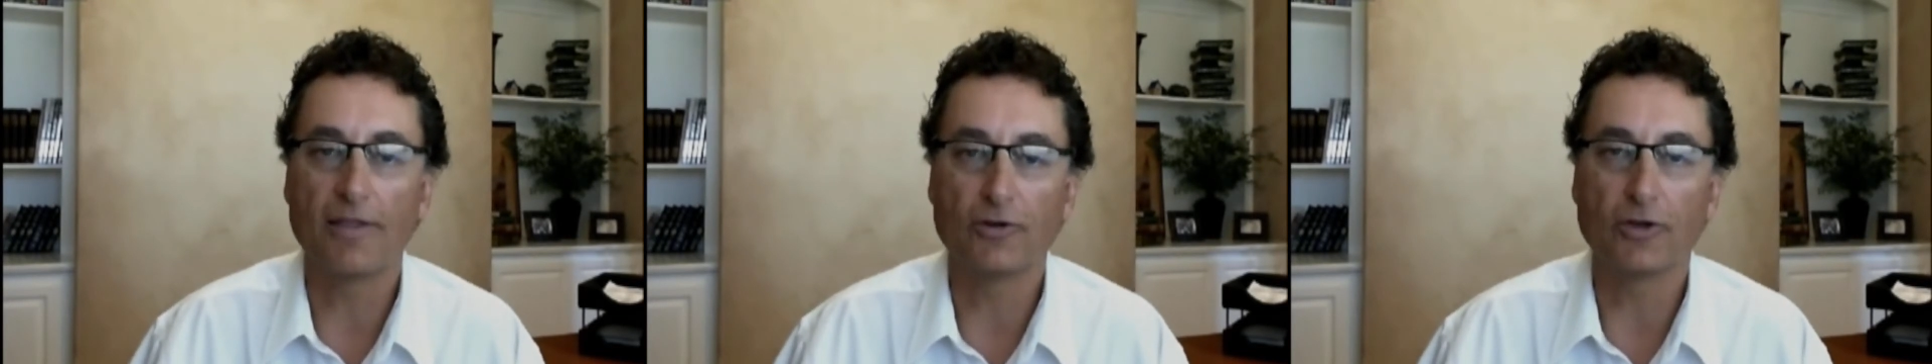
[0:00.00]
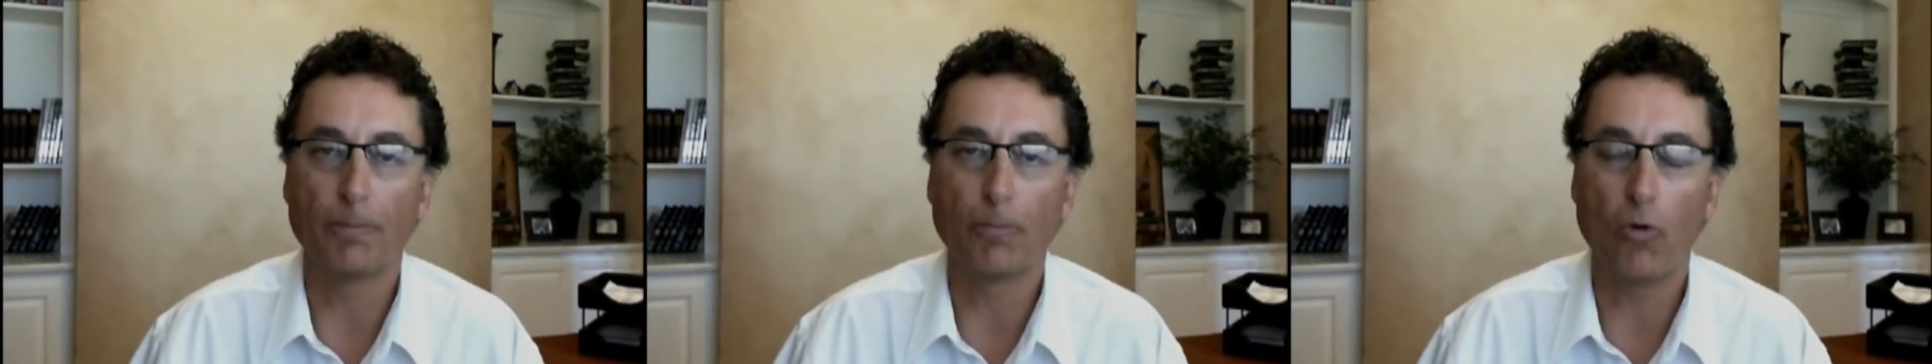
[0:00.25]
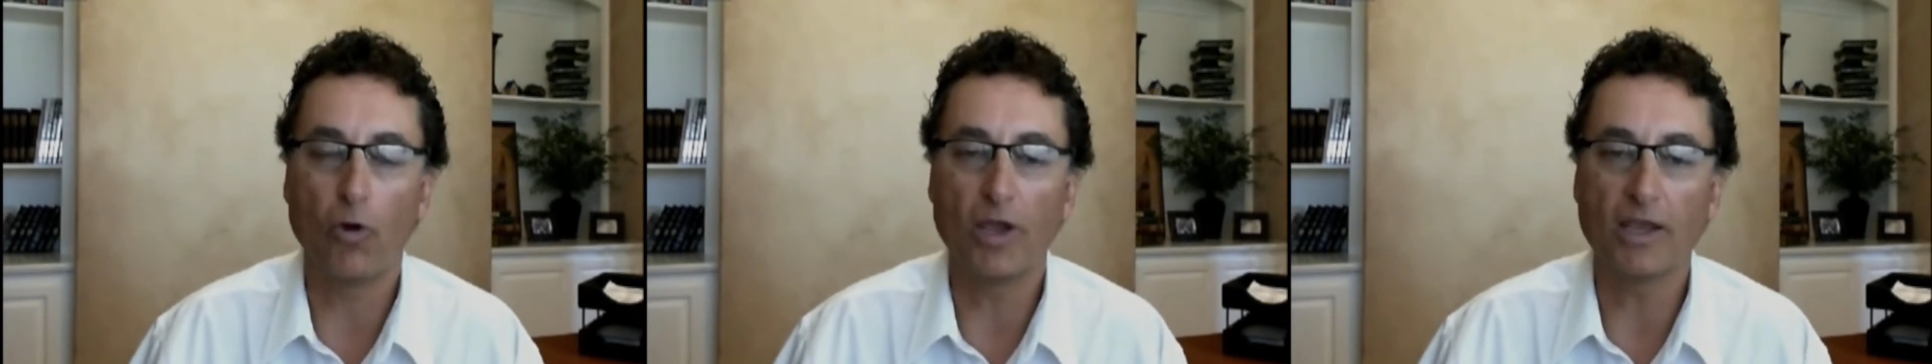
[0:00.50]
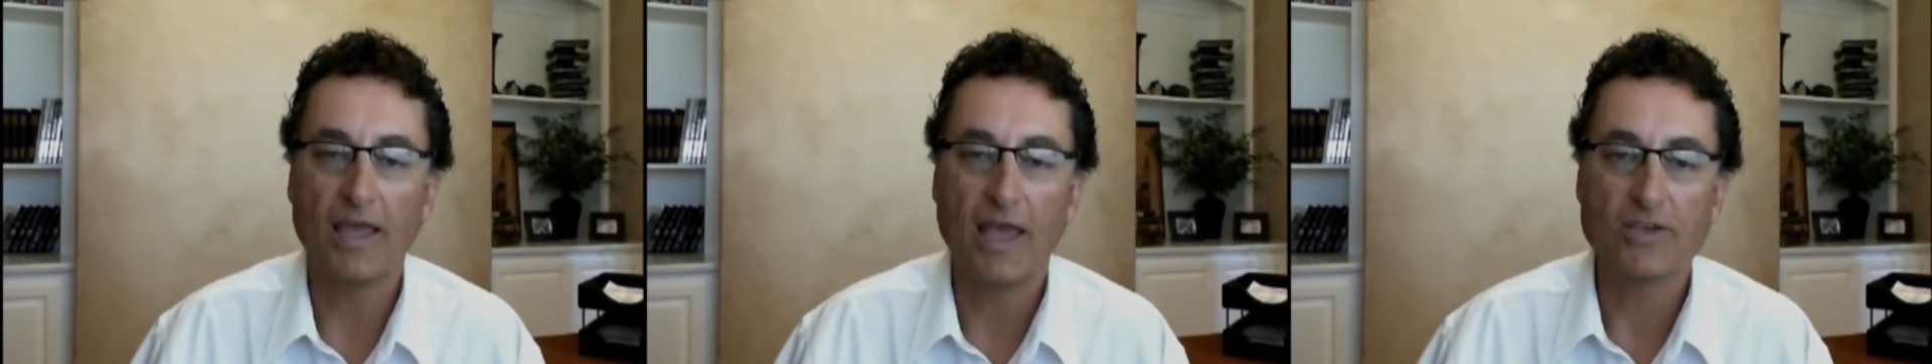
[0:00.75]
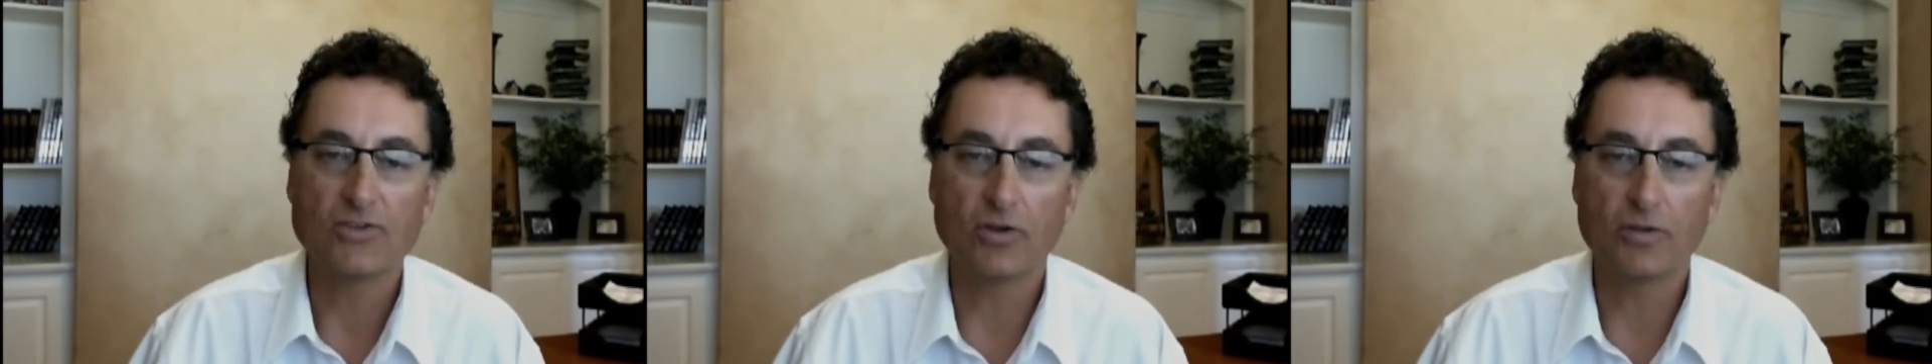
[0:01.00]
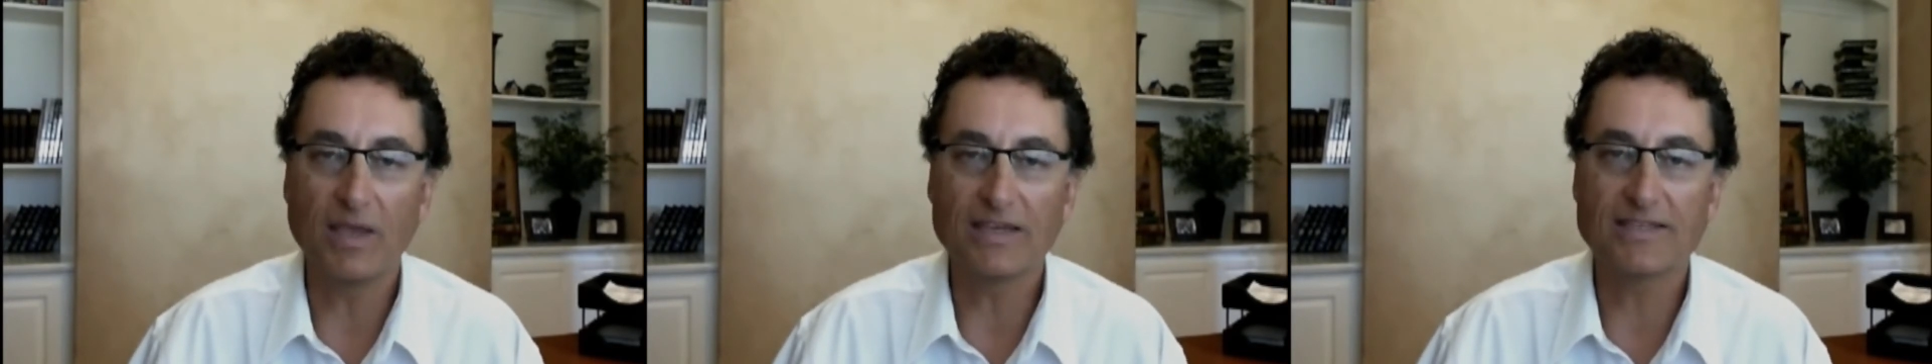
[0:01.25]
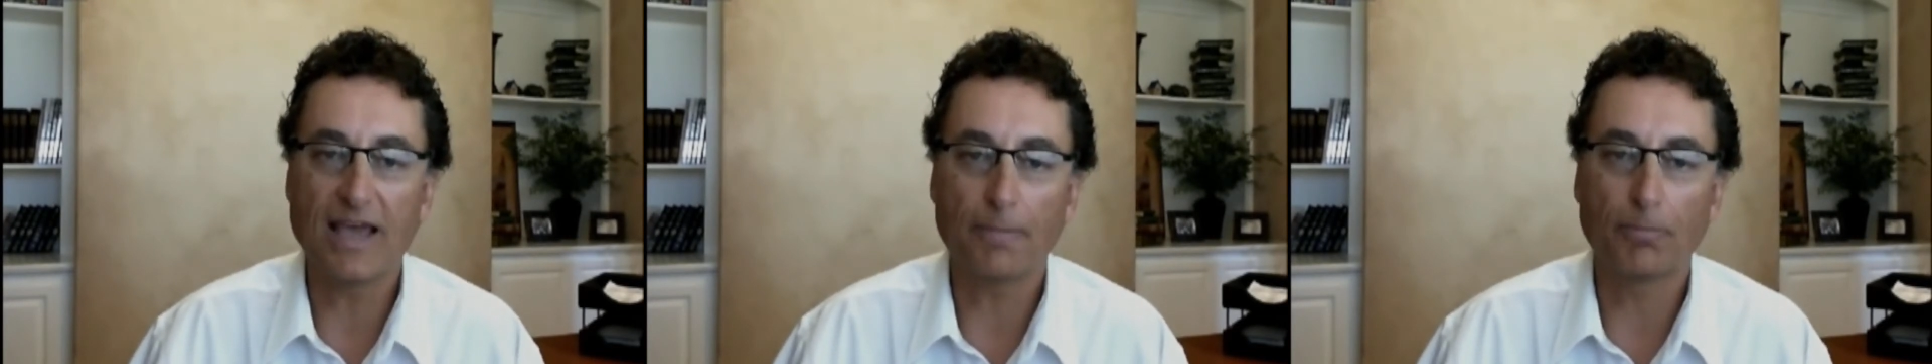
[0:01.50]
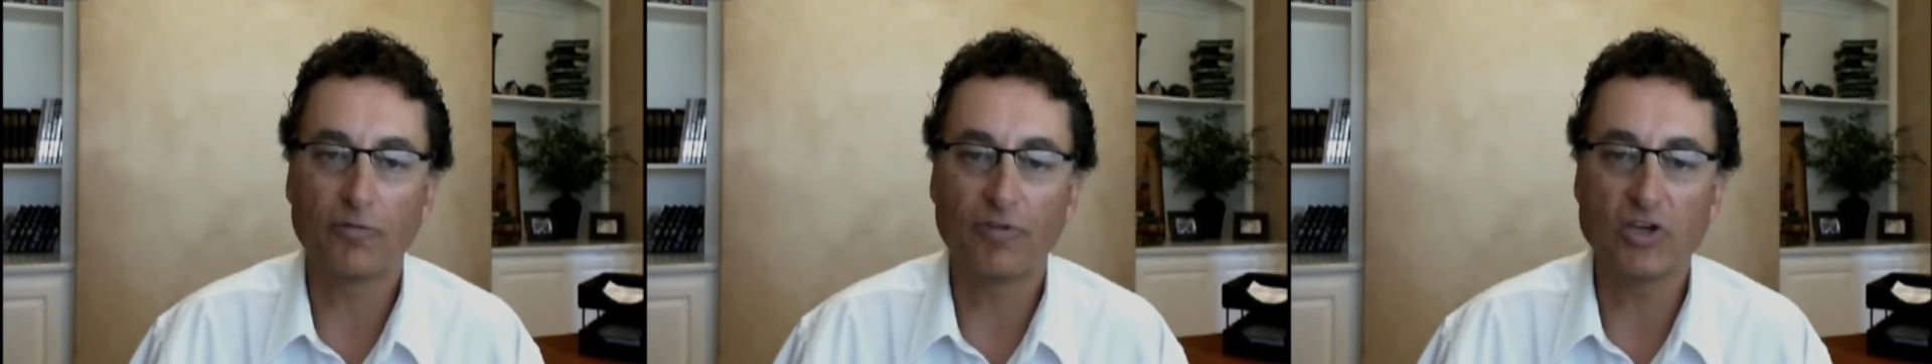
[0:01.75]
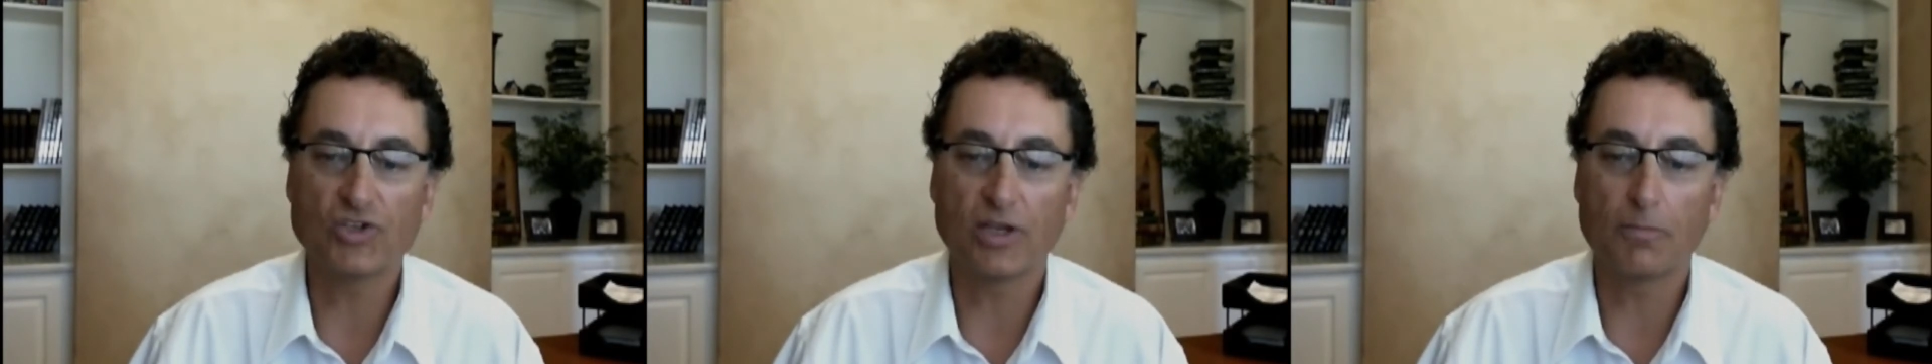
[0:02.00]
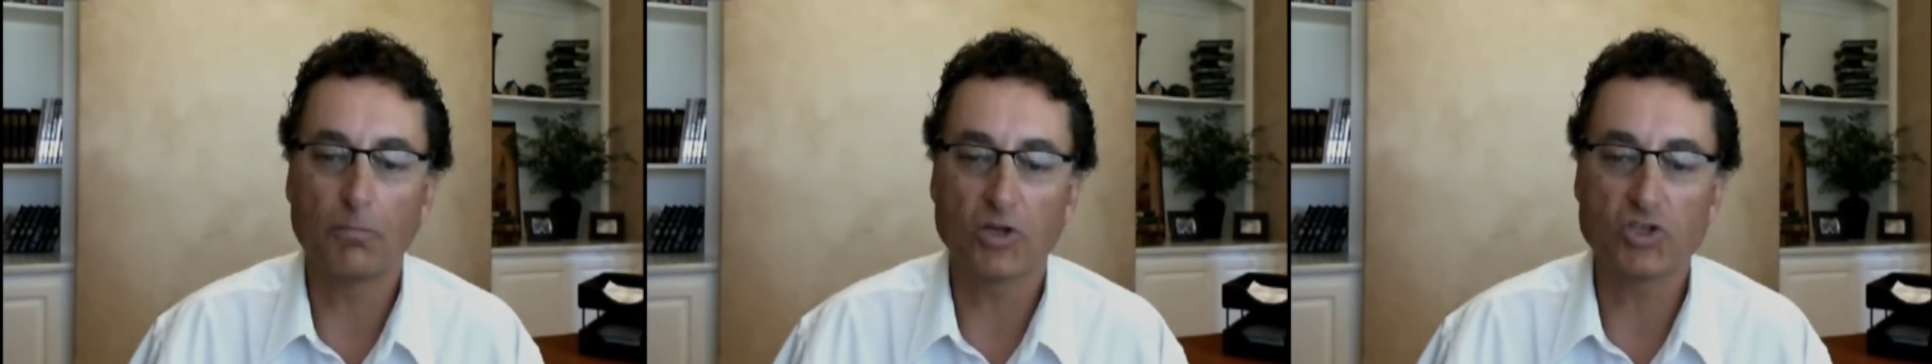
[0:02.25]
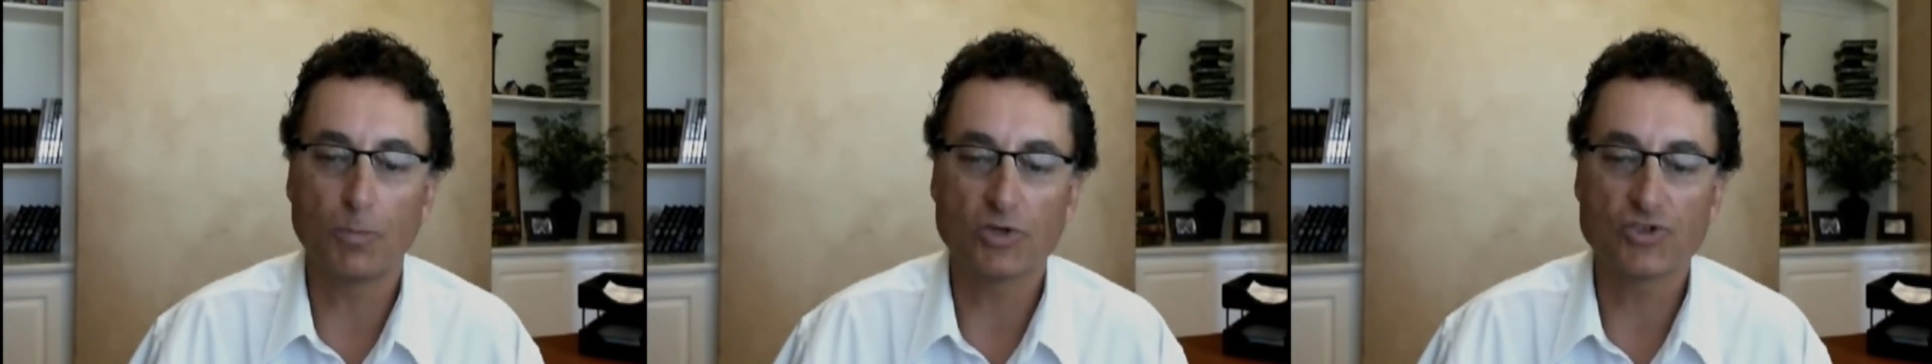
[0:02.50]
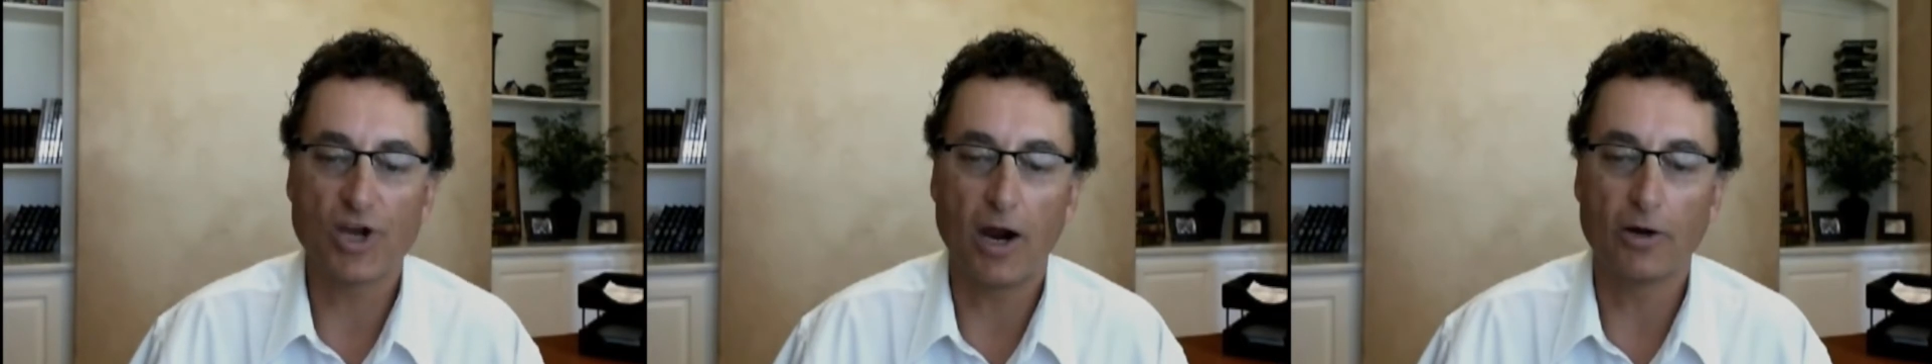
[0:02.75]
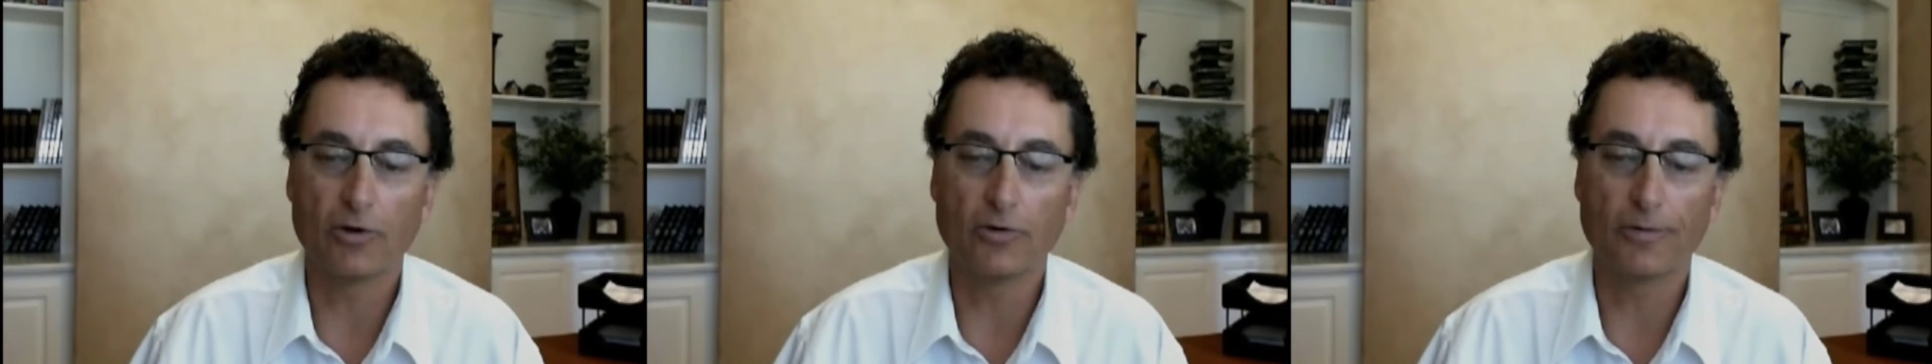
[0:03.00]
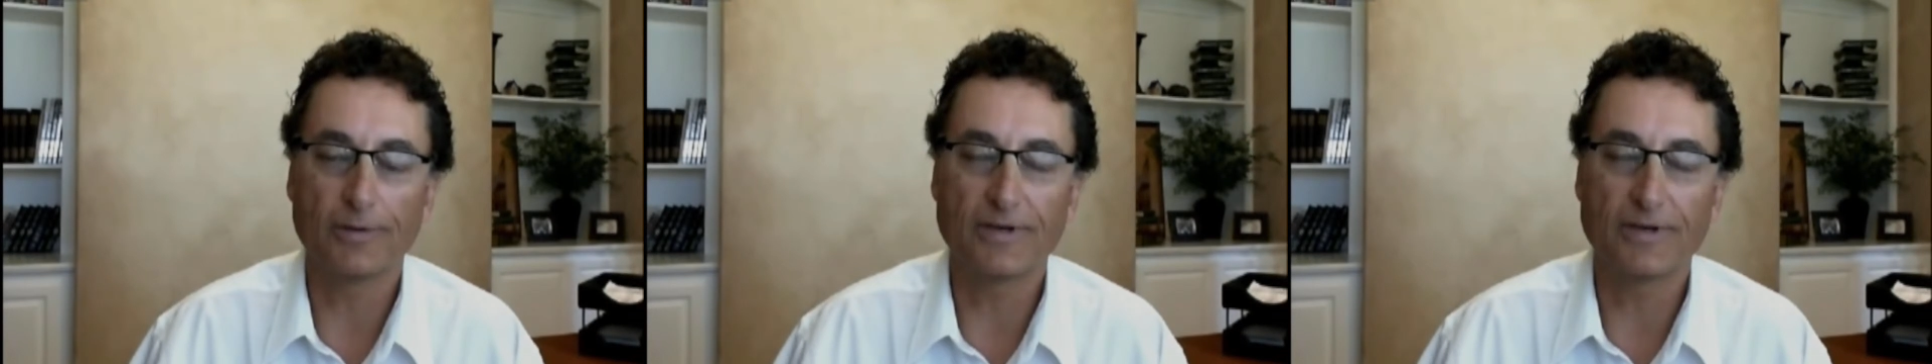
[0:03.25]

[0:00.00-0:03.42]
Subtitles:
they're deploying. So it makes that provisioning much, much harder,